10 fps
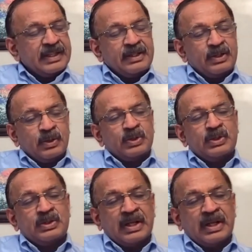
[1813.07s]
that
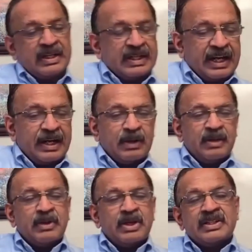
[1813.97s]
those ungradable
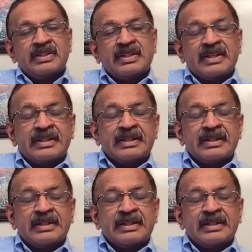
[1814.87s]
images